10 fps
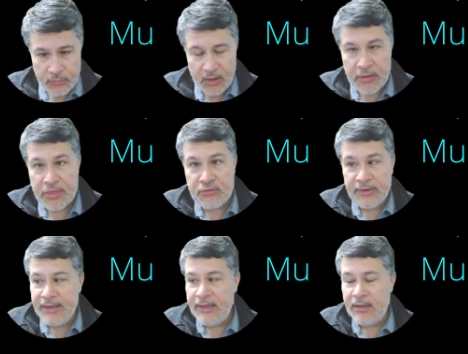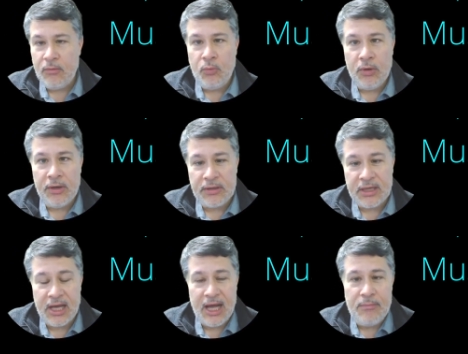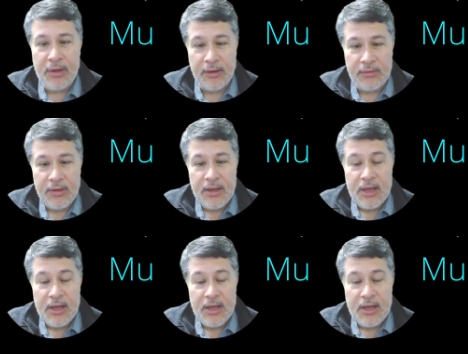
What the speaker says: 3-word combo,